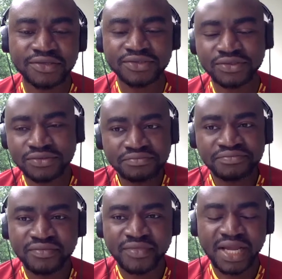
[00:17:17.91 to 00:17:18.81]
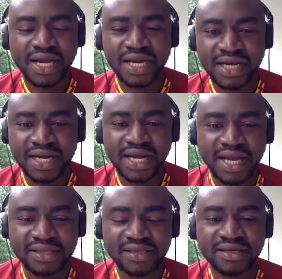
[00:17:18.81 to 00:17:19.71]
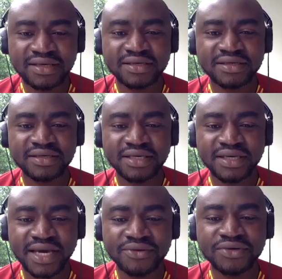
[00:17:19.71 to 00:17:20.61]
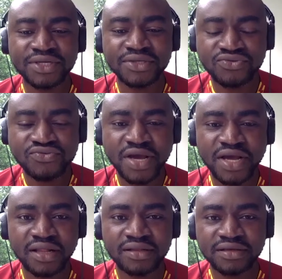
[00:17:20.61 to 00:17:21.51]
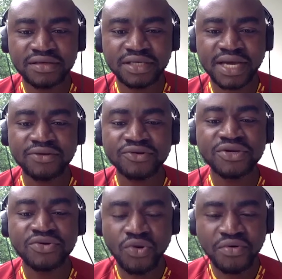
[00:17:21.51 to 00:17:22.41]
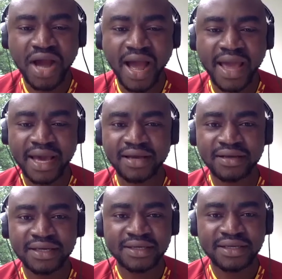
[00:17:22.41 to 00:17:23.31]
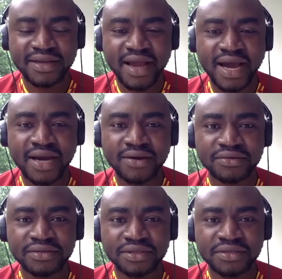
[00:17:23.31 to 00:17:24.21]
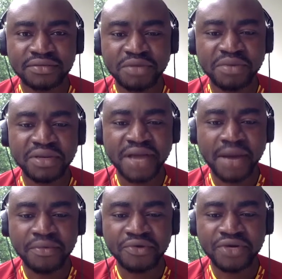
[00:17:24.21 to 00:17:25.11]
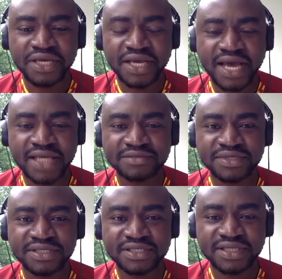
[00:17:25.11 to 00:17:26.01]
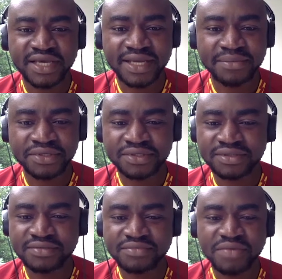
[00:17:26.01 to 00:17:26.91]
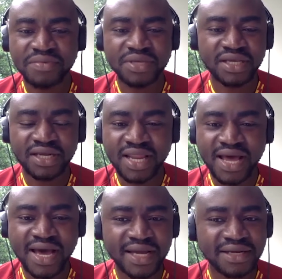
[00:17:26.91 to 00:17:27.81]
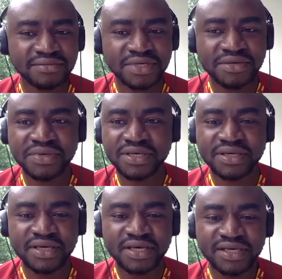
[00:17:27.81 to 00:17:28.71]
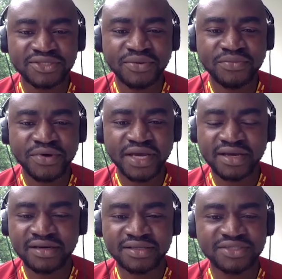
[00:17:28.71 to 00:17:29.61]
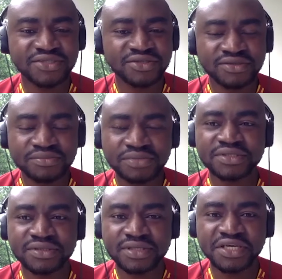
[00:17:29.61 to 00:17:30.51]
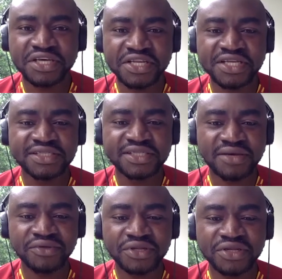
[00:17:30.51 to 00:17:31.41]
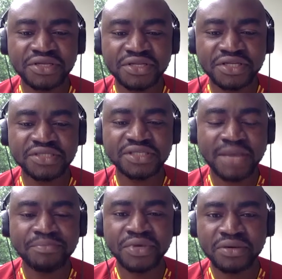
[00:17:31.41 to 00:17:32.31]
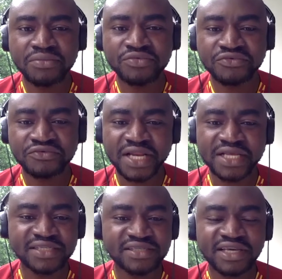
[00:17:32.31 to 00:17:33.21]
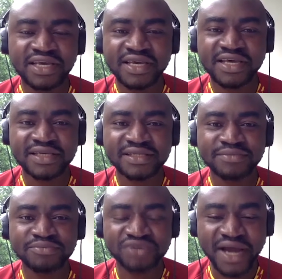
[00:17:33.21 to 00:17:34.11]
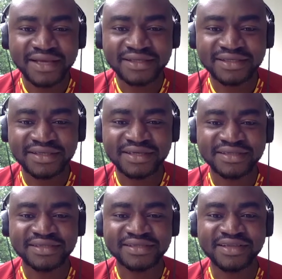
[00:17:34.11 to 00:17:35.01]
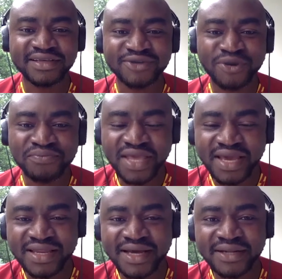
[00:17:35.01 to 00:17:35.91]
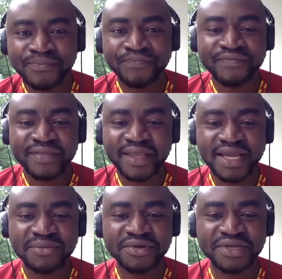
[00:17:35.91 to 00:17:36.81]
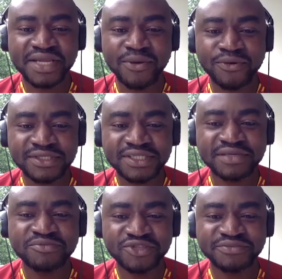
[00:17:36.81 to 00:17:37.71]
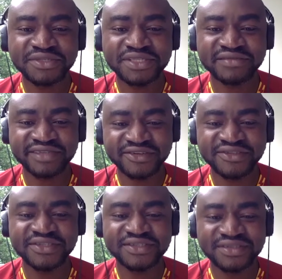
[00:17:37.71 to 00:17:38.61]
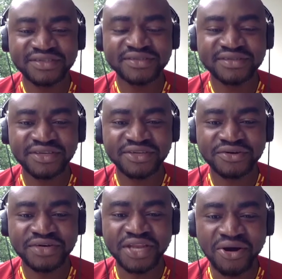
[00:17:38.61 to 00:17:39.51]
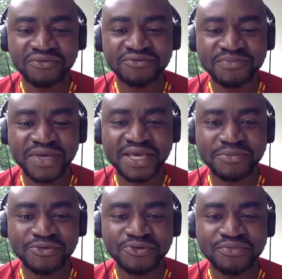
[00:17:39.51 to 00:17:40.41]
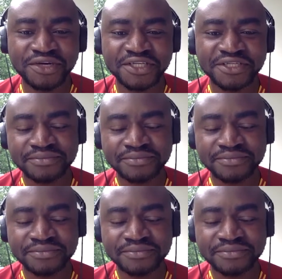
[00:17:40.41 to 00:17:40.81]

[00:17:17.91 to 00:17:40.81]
So I think he can only do well. He can only go higher now. Maybe Napoli has been said, but maybe England, maybe somewhere else. But he definitely needs that big move, and his price is up there. That anybody that wants him must be serious, enough to pay him good money.